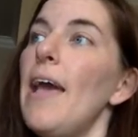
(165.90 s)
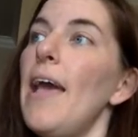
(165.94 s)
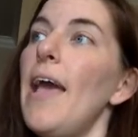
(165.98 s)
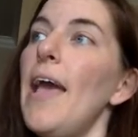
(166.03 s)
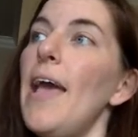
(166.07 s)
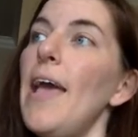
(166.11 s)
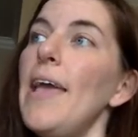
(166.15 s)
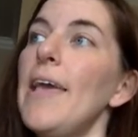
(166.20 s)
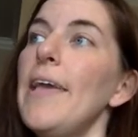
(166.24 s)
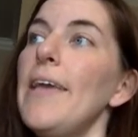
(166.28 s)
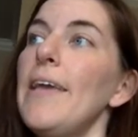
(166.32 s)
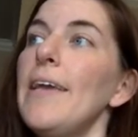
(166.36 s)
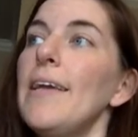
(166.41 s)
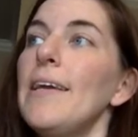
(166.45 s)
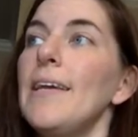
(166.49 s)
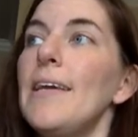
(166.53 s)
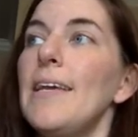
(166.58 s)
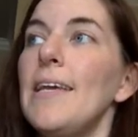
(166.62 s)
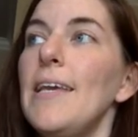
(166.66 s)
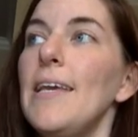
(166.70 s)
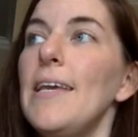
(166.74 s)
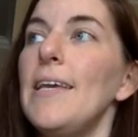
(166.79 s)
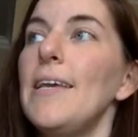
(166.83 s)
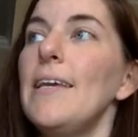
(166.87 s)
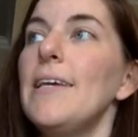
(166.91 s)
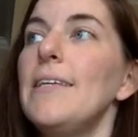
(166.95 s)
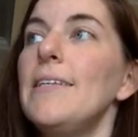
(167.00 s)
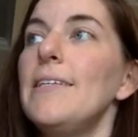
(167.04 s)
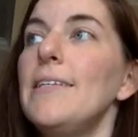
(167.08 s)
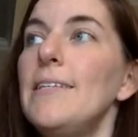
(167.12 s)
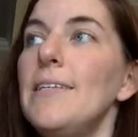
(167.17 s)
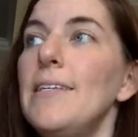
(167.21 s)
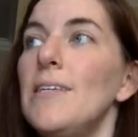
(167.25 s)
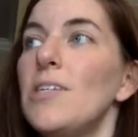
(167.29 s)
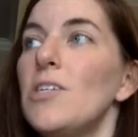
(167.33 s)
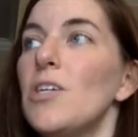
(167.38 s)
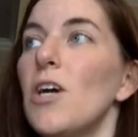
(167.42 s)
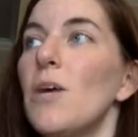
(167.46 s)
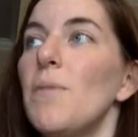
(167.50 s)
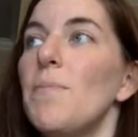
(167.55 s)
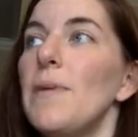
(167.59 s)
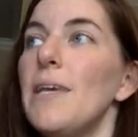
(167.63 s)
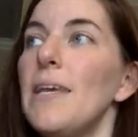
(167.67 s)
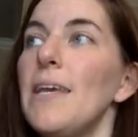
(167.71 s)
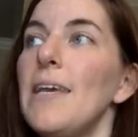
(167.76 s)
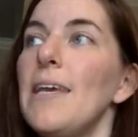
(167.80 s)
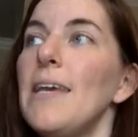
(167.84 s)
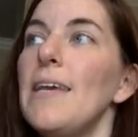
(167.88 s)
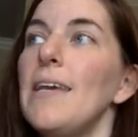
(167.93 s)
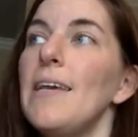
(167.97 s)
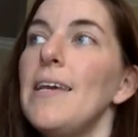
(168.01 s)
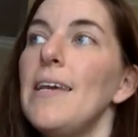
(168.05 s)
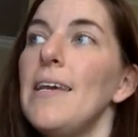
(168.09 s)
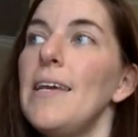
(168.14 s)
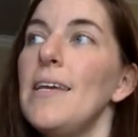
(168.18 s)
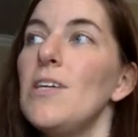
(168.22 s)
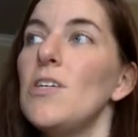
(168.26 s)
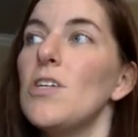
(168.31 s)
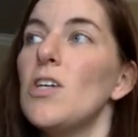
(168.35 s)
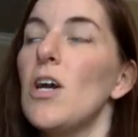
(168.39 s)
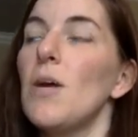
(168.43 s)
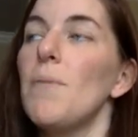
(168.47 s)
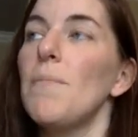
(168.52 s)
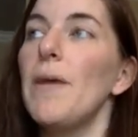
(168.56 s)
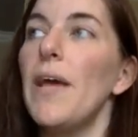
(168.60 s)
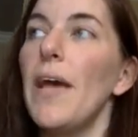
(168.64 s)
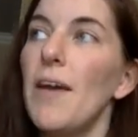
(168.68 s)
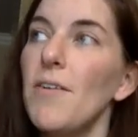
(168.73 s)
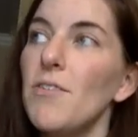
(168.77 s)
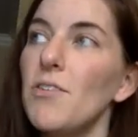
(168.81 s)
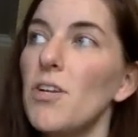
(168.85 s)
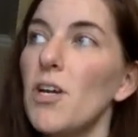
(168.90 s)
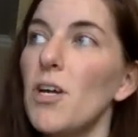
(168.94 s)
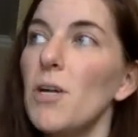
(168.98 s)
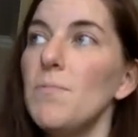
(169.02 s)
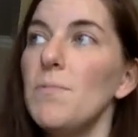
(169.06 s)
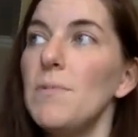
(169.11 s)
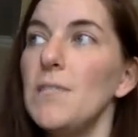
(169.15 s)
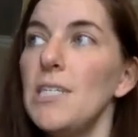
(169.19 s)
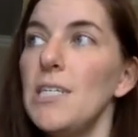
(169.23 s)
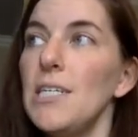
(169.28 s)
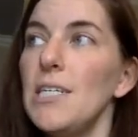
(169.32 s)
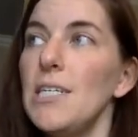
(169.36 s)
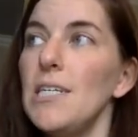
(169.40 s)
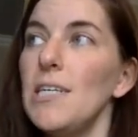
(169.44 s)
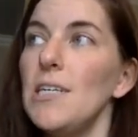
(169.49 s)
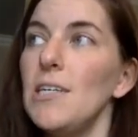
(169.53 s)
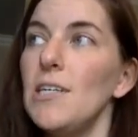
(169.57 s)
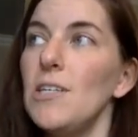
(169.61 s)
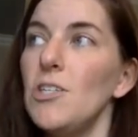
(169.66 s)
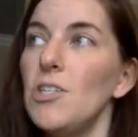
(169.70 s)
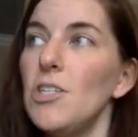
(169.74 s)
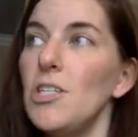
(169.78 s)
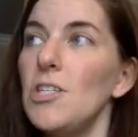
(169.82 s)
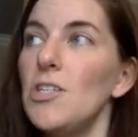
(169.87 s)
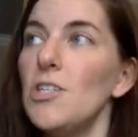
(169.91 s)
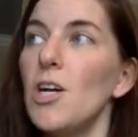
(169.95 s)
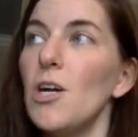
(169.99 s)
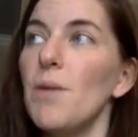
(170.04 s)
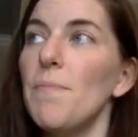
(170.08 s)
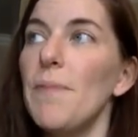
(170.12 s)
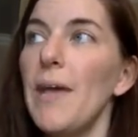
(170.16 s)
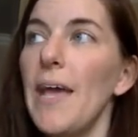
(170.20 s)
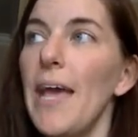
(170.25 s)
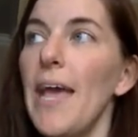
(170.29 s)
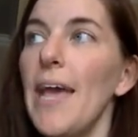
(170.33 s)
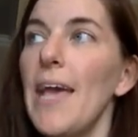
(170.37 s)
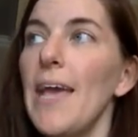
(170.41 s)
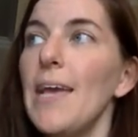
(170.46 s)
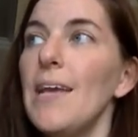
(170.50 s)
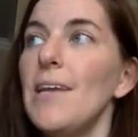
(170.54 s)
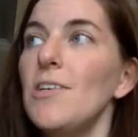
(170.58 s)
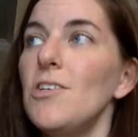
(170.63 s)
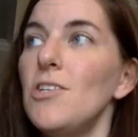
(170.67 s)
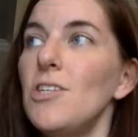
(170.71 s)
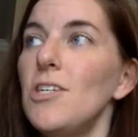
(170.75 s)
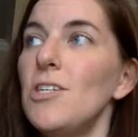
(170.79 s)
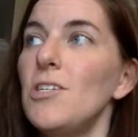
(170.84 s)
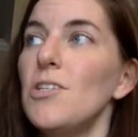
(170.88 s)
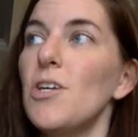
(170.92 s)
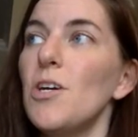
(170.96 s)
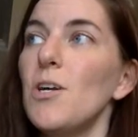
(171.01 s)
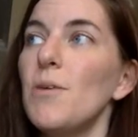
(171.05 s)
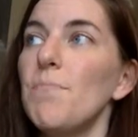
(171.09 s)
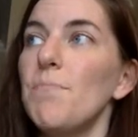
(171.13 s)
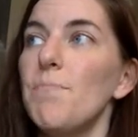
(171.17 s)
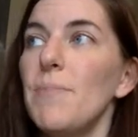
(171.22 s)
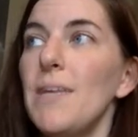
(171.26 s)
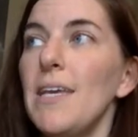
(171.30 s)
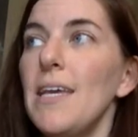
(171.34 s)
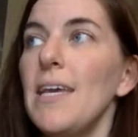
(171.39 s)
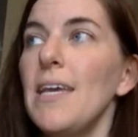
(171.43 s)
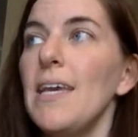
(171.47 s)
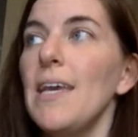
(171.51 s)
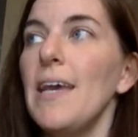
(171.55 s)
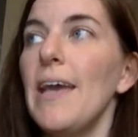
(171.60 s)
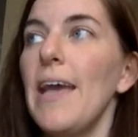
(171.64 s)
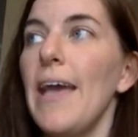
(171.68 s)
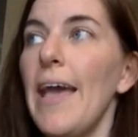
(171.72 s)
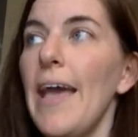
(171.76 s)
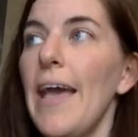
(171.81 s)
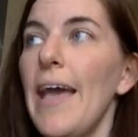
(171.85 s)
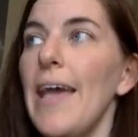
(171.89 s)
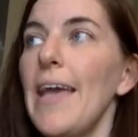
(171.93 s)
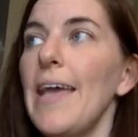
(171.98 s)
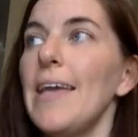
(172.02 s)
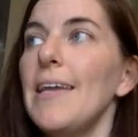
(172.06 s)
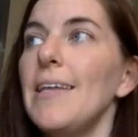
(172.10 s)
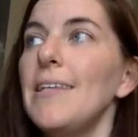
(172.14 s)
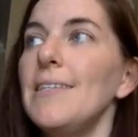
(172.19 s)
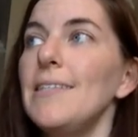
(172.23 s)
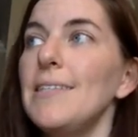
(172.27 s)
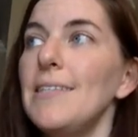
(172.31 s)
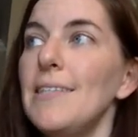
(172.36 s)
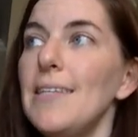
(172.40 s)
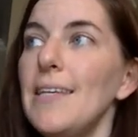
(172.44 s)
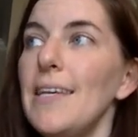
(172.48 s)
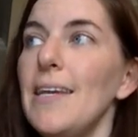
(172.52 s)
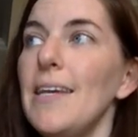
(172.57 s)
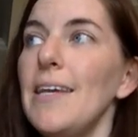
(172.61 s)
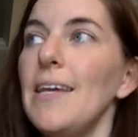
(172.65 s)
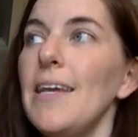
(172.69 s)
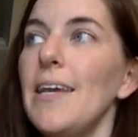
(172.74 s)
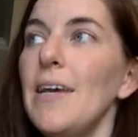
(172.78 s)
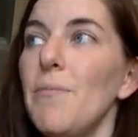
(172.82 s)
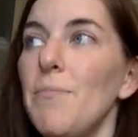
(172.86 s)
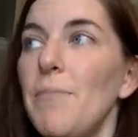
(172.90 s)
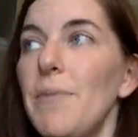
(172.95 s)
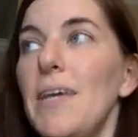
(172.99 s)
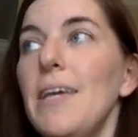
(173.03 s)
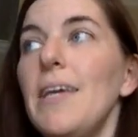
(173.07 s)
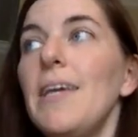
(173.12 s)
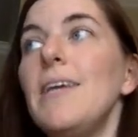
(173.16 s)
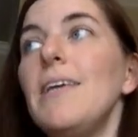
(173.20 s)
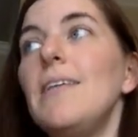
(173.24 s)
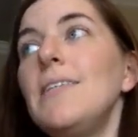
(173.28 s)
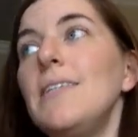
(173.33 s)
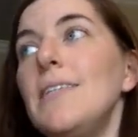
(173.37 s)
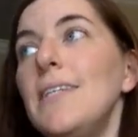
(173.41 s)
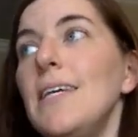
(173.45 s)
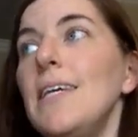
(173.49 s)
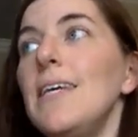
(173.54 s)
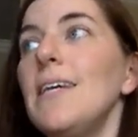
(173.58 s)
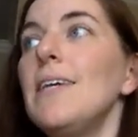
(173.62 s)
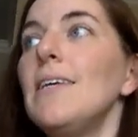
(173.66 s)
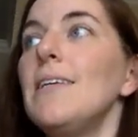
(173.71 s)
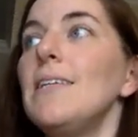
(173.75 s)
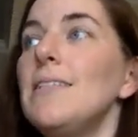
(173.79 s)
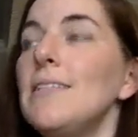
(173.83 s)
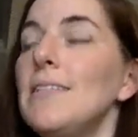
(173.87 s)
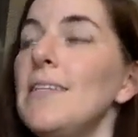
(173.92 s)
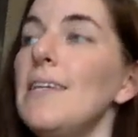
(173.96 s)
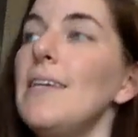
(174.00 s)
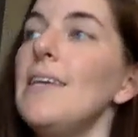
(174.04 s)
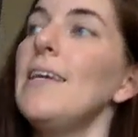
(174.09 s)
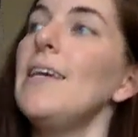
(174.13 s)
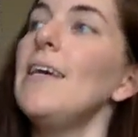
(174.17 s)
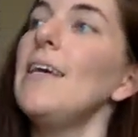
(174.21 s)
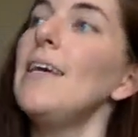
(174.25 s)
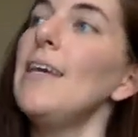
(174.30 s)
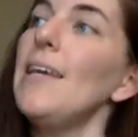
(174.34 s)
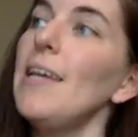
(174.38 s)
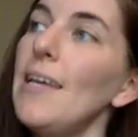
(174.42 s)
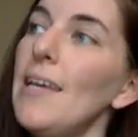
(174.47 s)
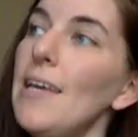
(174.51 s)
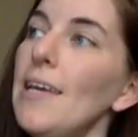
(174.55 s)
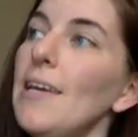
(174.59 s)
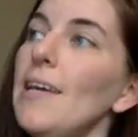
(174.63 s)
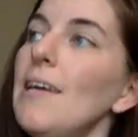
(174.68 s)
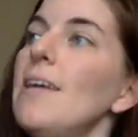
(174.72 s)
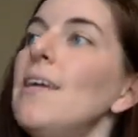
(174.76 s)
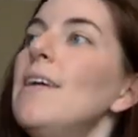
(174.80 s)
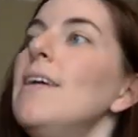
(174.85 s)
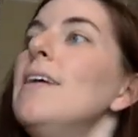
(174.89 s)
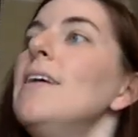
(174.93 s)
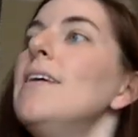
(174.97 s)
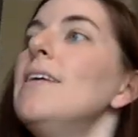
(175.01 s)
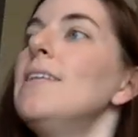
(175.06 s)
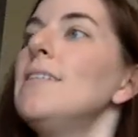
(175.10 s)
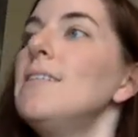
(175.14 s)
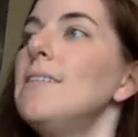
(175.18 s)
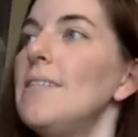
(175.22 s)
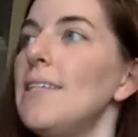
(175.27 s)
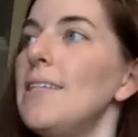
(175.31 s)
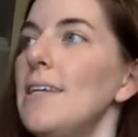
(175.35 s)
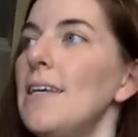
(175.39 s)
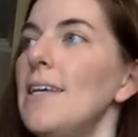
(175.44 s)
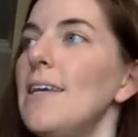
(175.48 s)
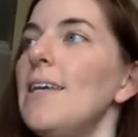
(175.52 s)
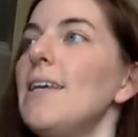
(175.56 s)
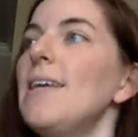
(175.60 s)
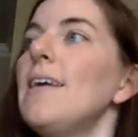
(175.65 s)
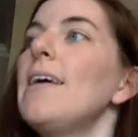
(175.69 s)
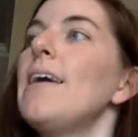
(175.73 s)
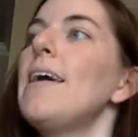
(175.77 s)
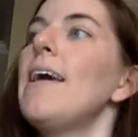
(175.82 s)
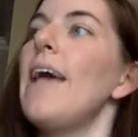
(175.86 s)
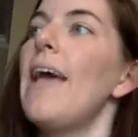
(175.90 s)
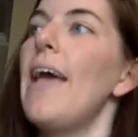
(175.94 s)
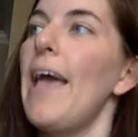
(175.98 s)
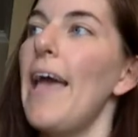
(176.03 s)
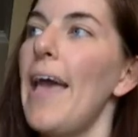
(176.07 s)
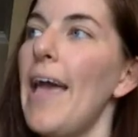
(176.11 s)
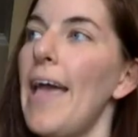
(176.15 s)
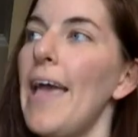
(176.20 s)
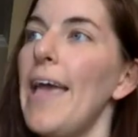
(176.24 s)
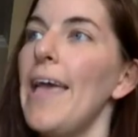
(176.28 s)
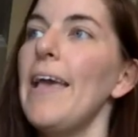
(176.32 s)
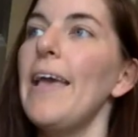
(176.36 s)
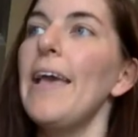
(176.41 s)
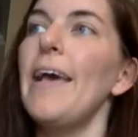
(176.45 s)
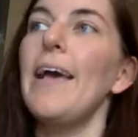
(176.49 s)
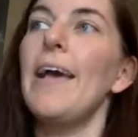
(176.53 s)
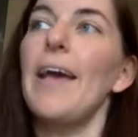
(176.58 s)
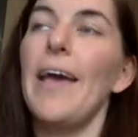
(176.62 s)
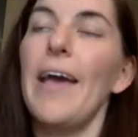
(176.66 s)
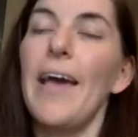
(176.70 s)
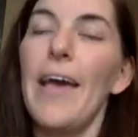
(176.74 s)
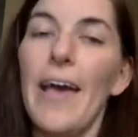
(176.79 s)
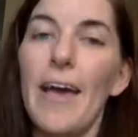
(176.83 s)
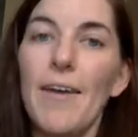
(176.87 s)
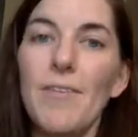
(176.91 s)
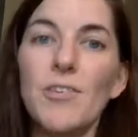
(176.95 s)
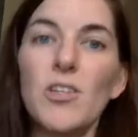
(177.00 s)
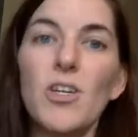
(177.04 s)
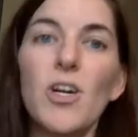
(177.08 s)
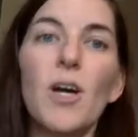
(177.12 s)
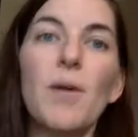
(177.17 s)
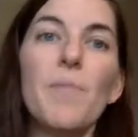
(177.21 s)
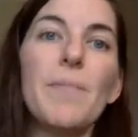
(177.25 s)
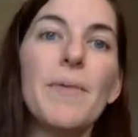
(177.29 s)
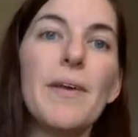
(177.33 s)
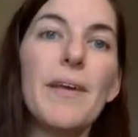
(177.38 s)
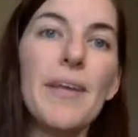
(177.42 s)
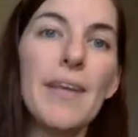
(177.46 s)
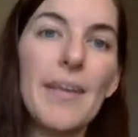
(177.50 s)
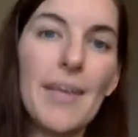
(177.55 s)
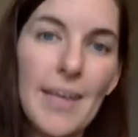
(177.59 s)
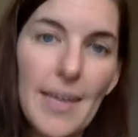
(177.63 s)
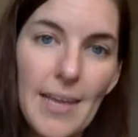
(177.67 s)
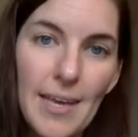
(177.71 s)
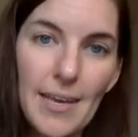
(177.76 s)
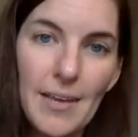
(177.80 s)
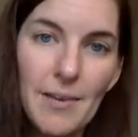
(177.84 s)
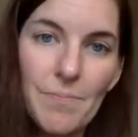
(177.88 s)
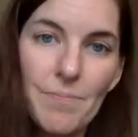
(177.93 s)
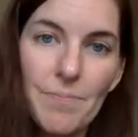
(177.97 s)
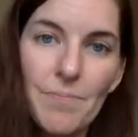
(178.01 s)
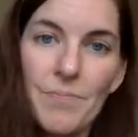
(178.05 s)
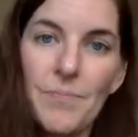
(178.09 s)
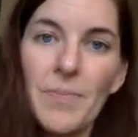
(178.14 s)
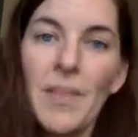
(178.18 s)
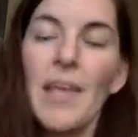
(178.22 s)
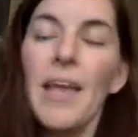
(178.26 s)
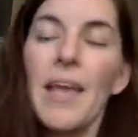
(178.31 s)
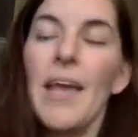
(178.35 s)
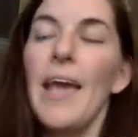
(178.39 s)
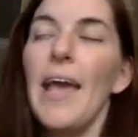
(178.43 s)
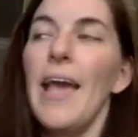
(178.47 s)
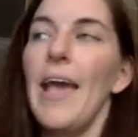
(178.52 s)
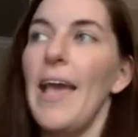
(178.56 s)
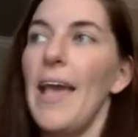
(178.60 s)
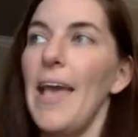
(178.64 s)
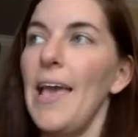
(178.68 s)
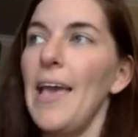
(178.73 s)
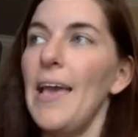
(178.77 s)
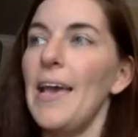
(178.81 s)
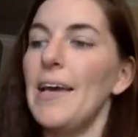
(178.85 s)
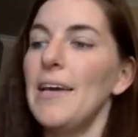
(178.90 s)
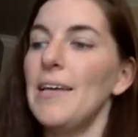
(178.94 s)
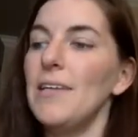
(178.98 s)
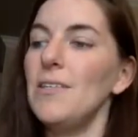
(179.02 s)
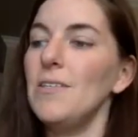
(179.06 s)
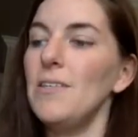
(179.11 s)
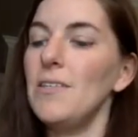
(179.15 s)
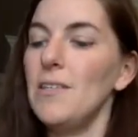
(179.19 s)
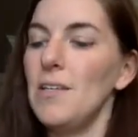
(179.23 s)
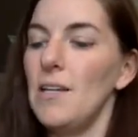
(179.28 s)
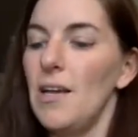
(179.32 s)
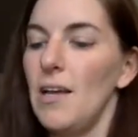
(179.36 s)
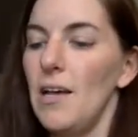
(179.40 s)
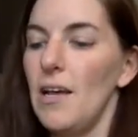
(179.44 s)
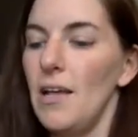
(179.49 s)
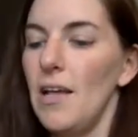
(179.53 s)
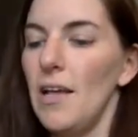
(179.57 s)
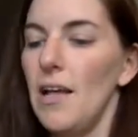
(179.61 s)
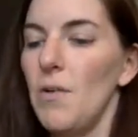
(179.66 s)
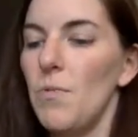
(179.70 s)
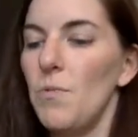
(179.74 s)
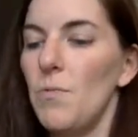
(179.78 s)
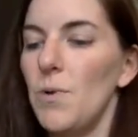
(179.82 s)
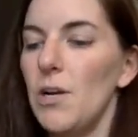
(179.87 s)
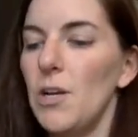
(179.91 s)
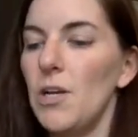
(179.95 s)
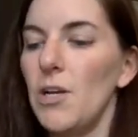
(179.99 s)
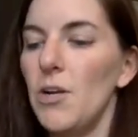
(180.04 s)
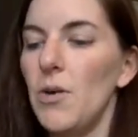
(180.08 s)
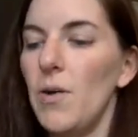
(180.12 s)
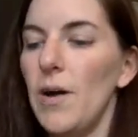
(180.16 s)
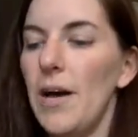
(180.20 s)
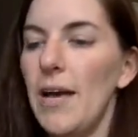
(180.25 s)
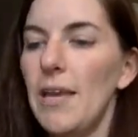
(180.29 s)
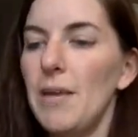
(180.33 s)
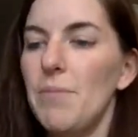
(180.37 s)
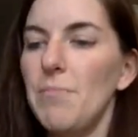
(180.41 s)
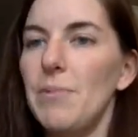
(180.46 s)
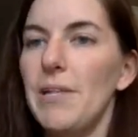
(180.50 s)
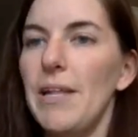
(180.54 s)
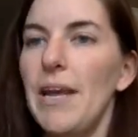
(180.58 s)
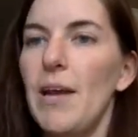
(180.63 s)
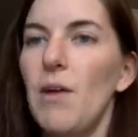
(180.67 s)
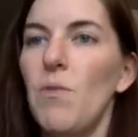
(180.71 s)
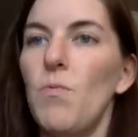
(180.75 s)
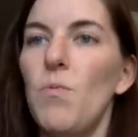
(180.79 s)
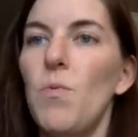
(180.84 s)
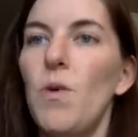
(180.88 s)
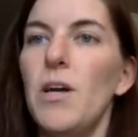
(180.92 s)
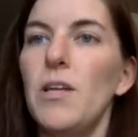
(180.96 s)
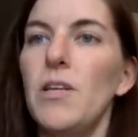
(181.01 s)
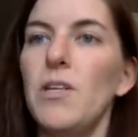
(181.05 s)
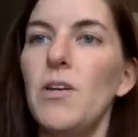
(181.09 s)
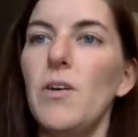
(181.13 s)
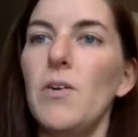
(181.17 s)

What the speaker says: A, E, D sharp, E, E sharp, F sharp, G, G sharp, A, G sharp, B, A, C, B, D, C, E, C, A, F sharp, E. And we're going to go ahead and play it one